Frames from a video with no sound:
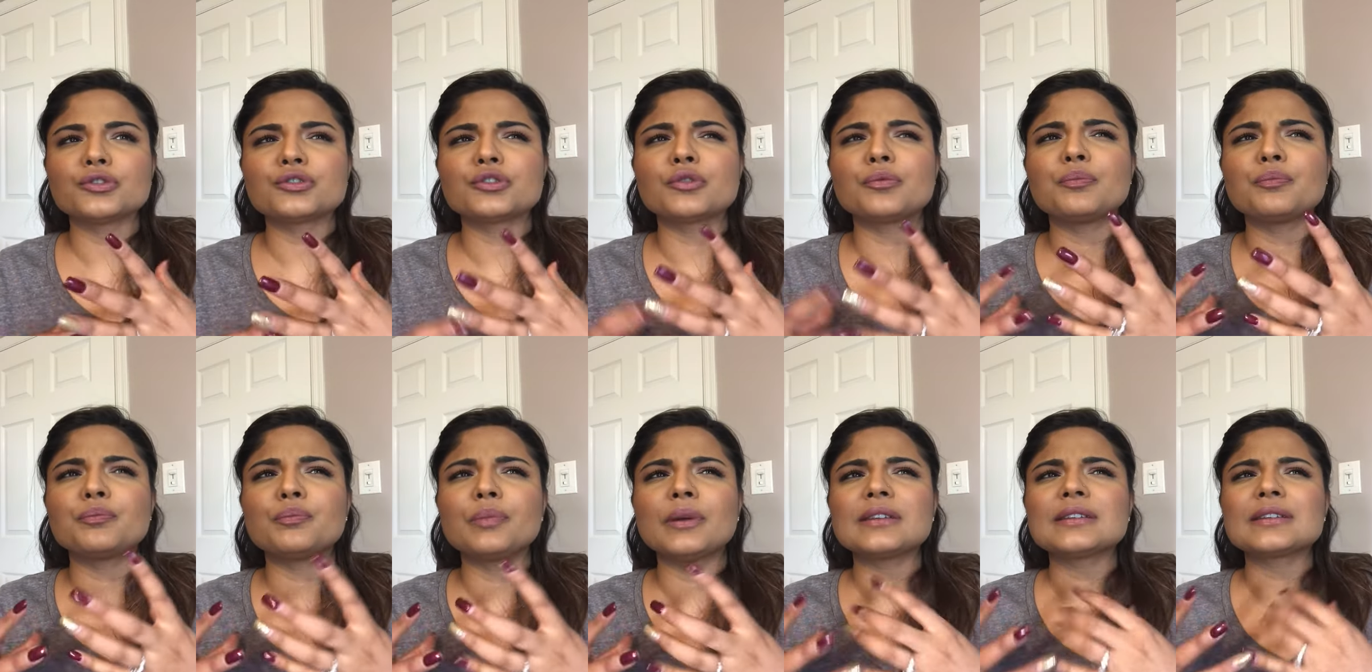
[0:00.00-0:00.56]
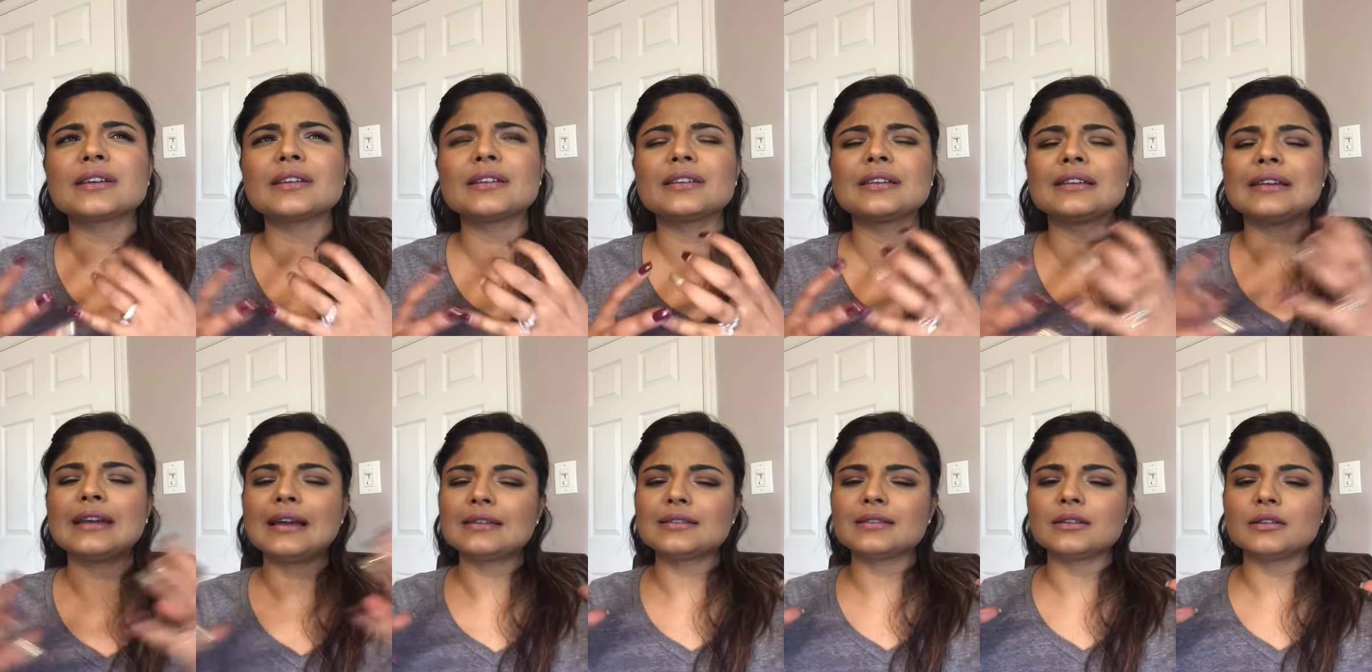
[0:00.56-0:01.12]
So basically
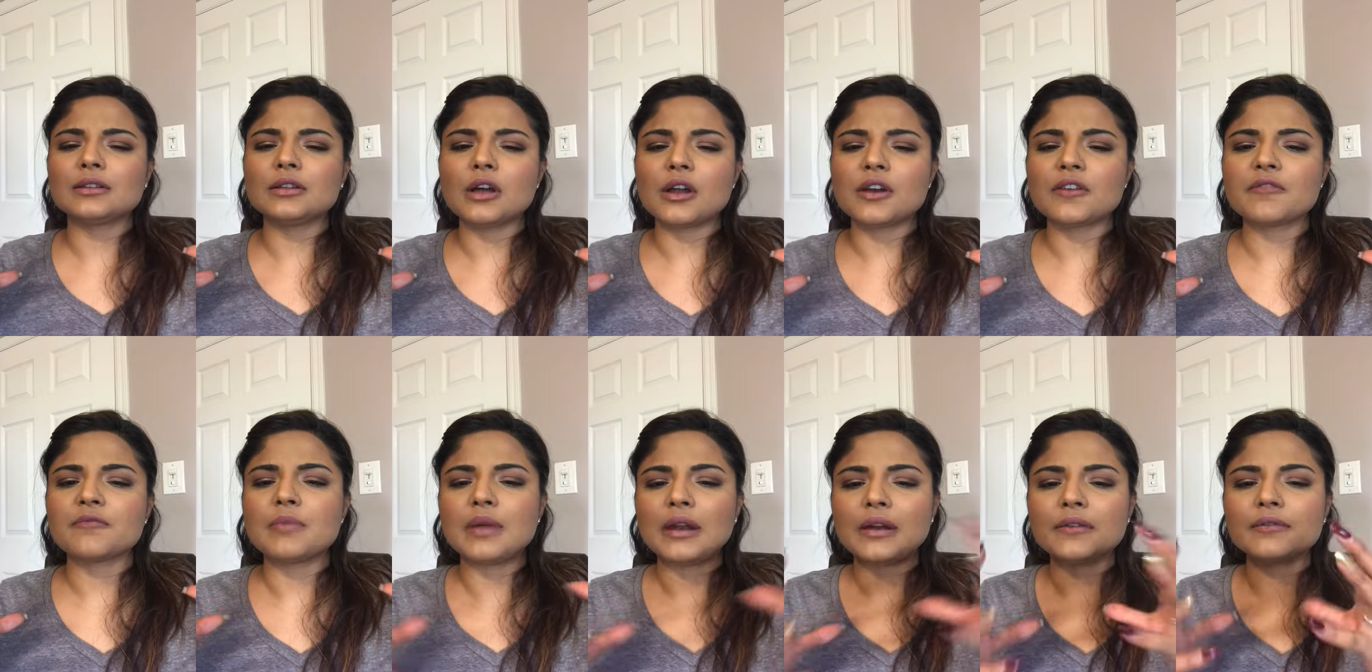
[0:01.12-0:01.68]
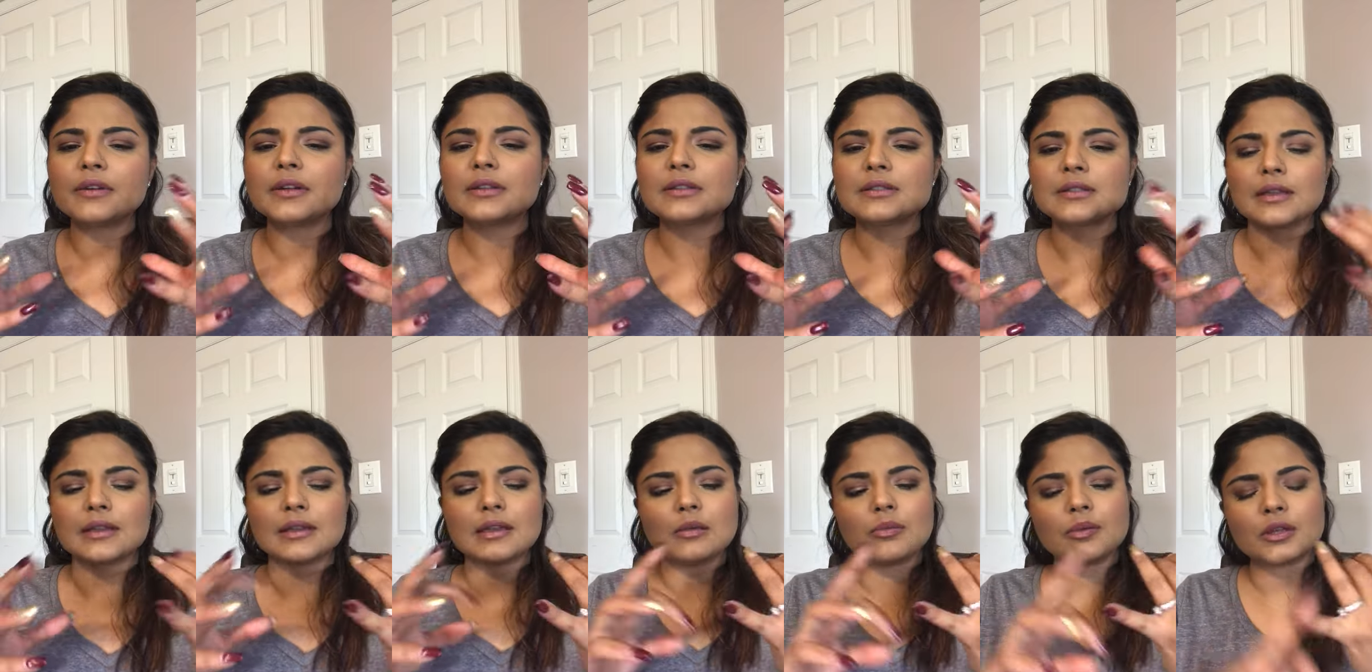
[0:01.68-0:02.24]
it has a lot of benefits,
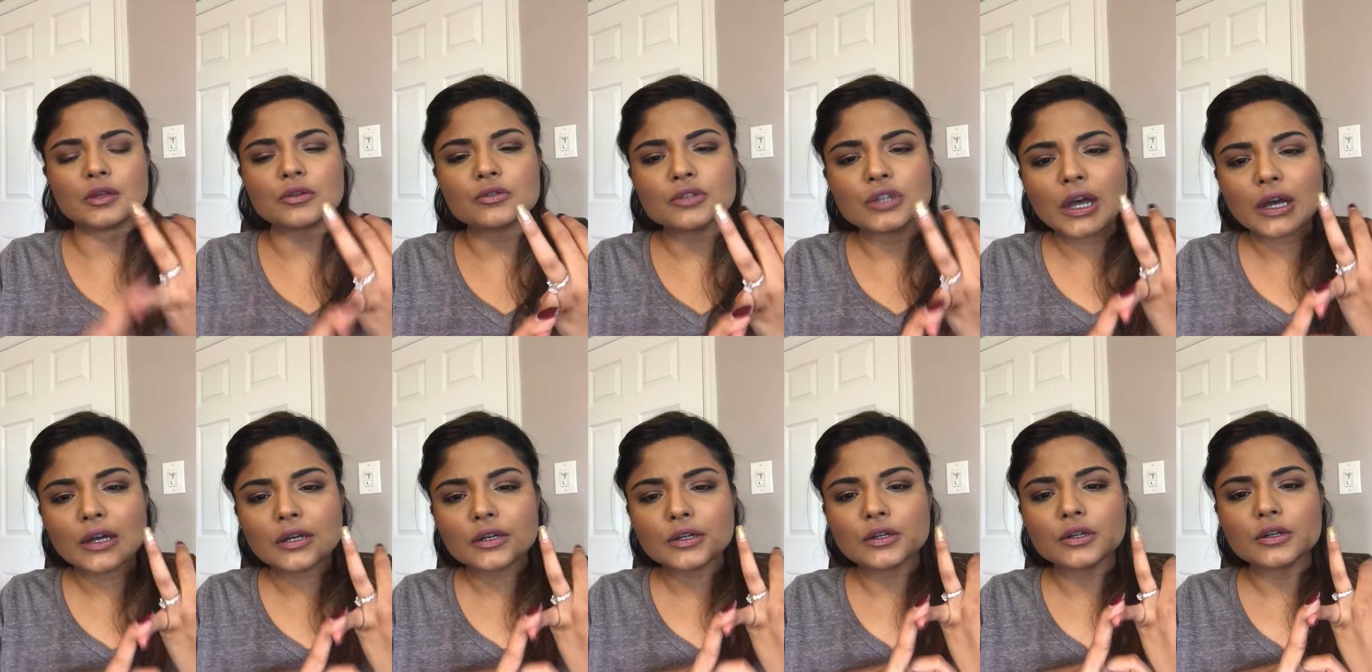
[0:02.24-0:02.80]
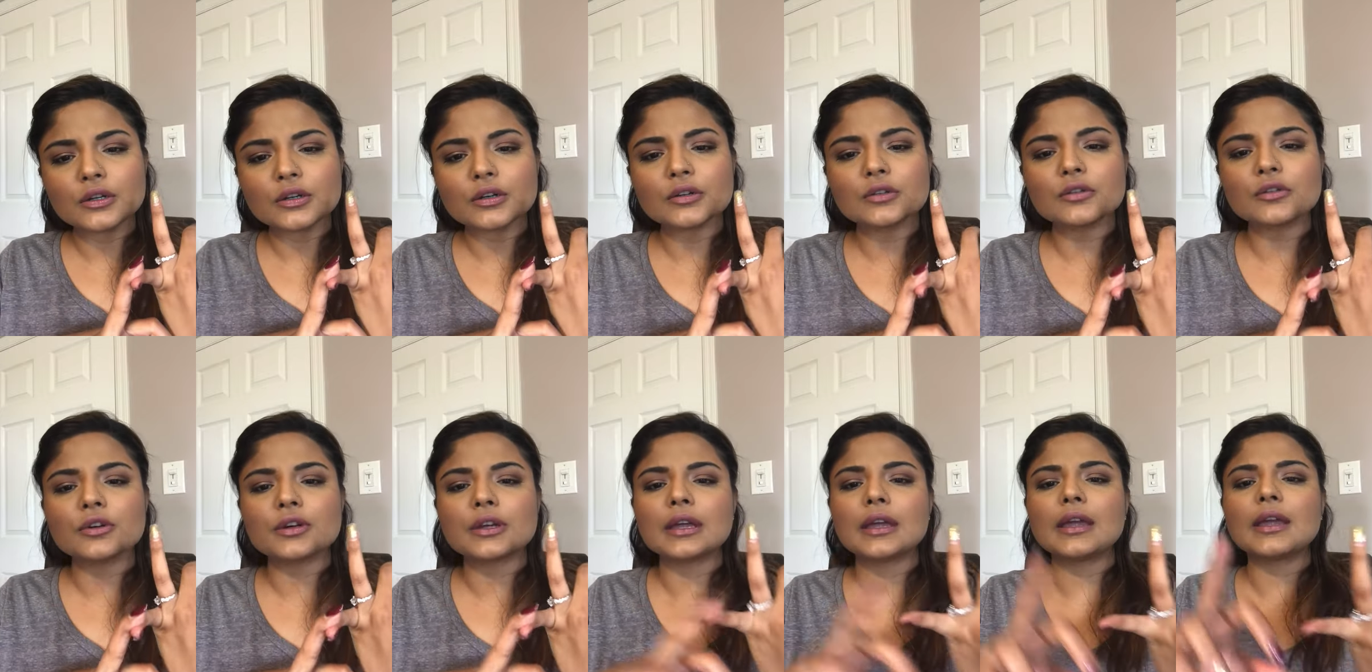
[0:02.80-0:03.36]
like keeping you younger
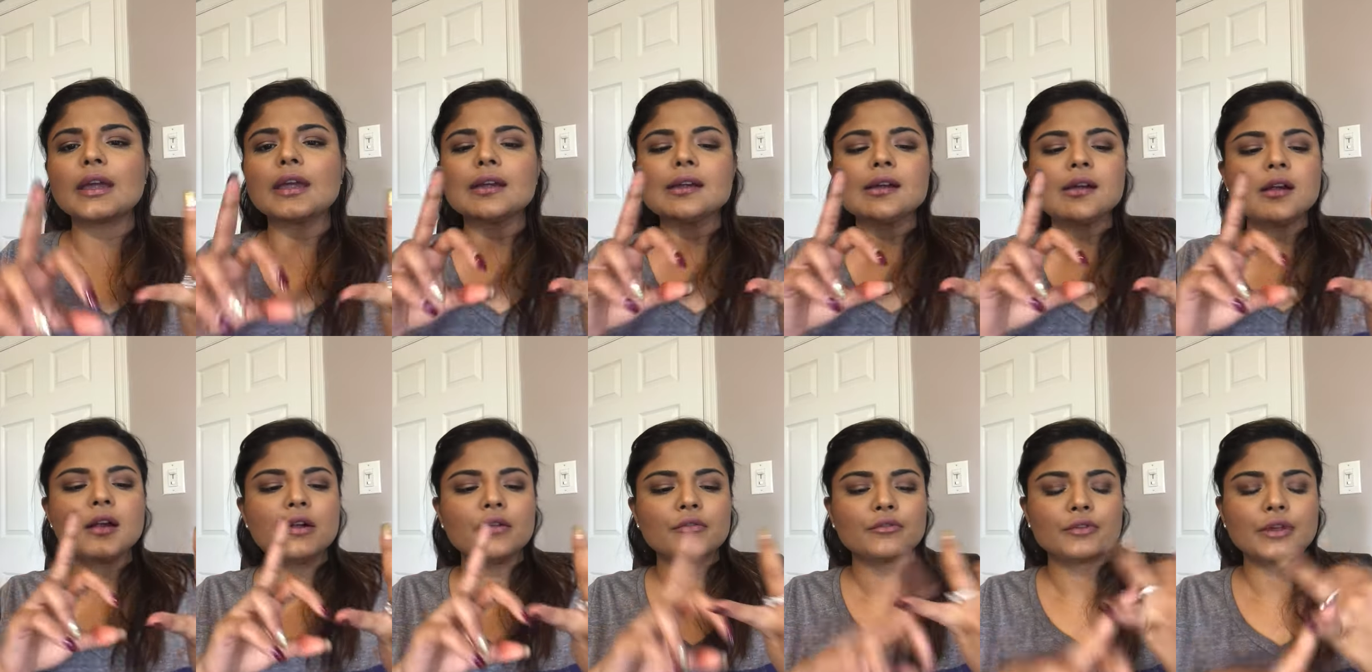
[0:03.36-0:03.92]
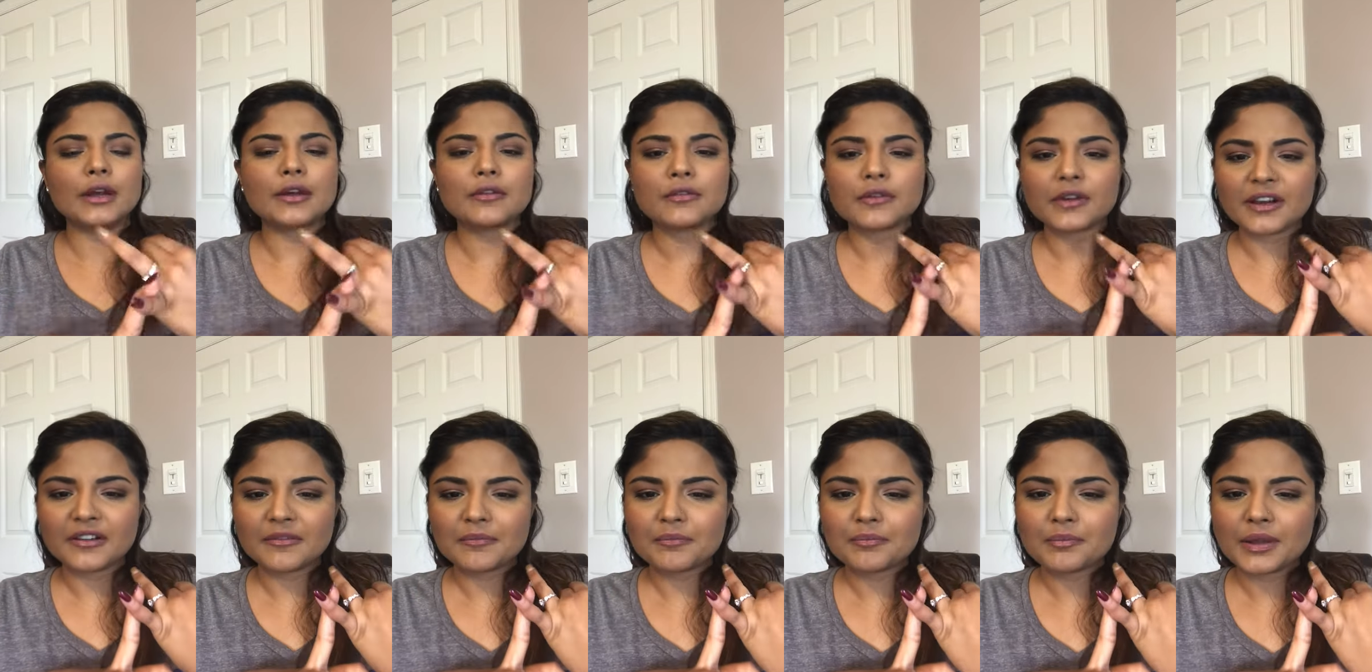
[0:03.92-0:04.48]
looking, getting
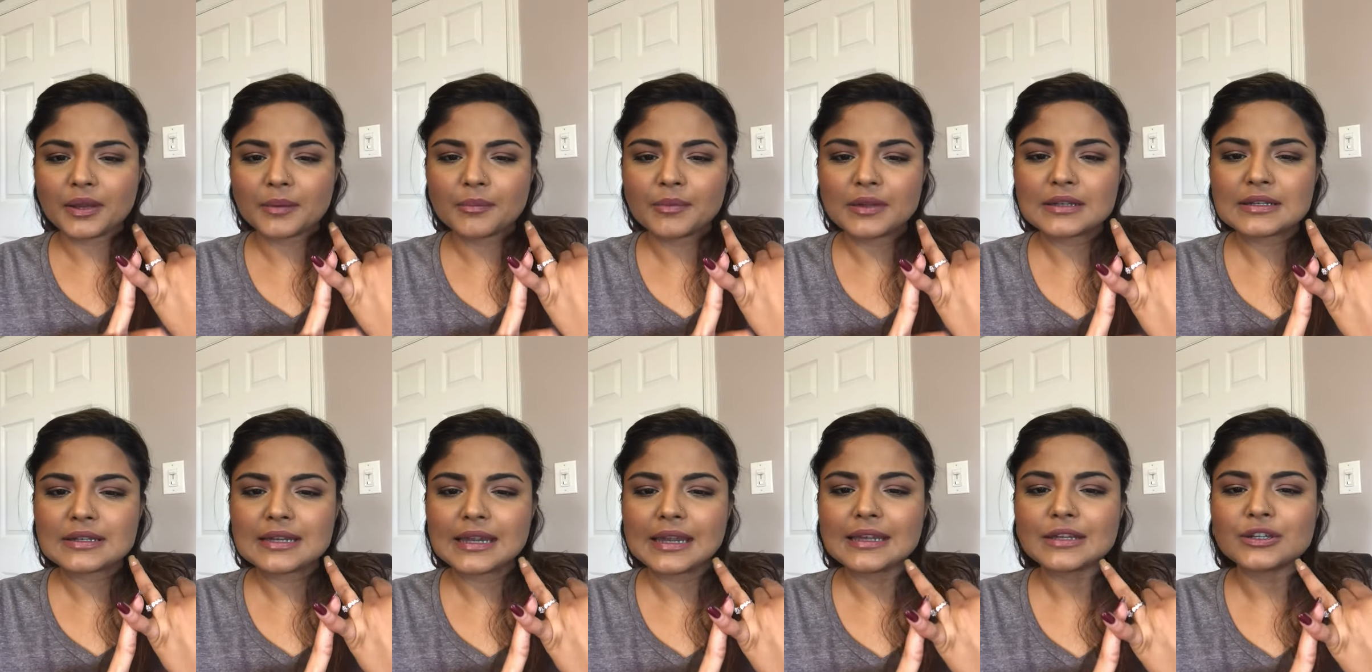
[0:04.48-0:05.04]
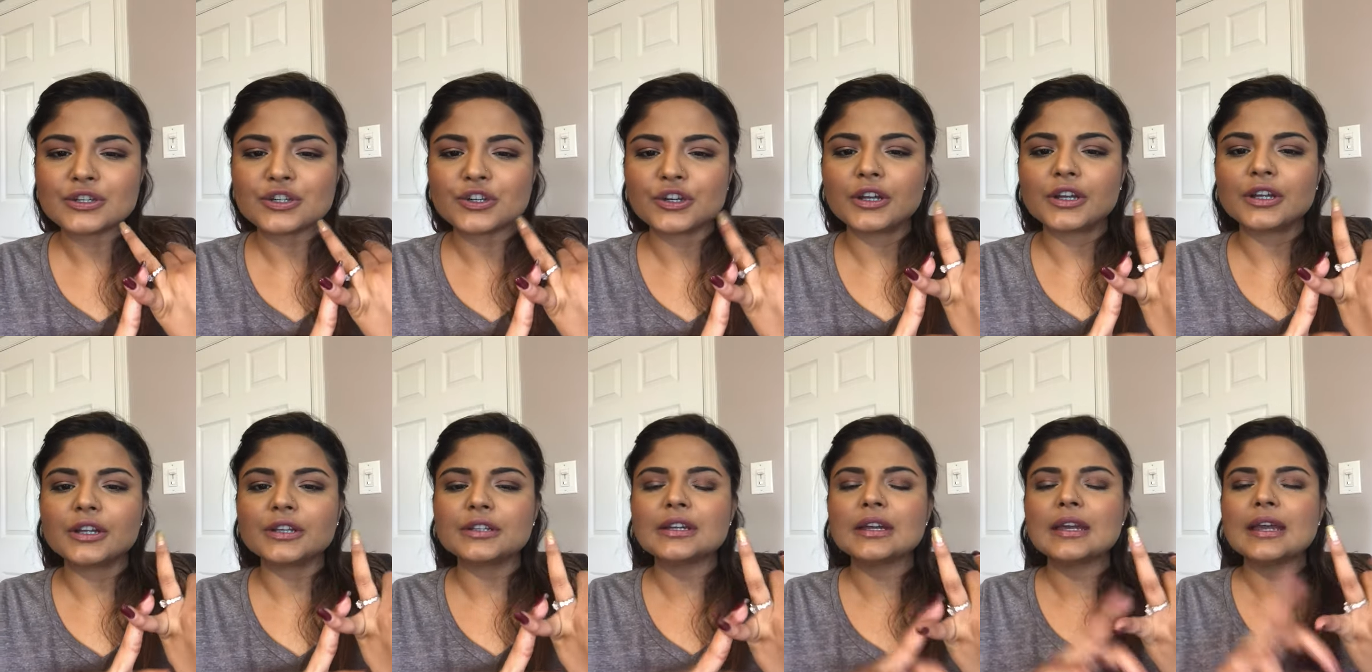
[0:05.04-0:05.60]
your
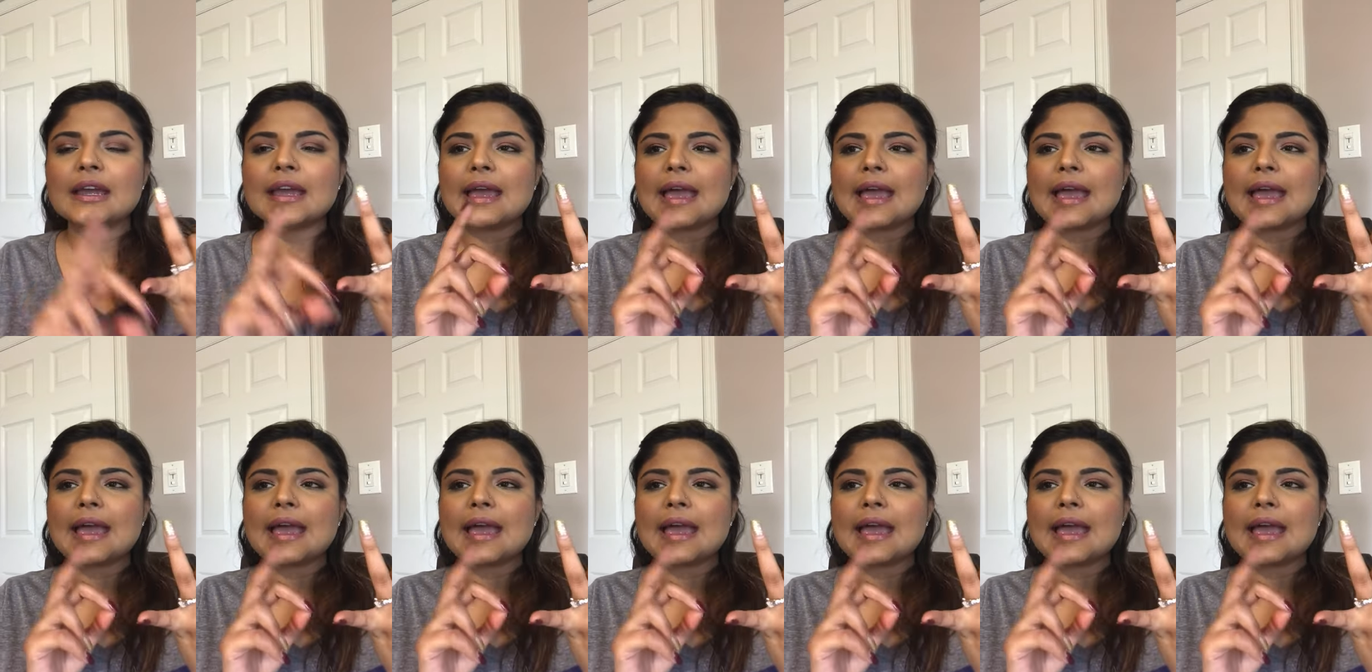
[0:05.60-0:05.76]
pigmentation,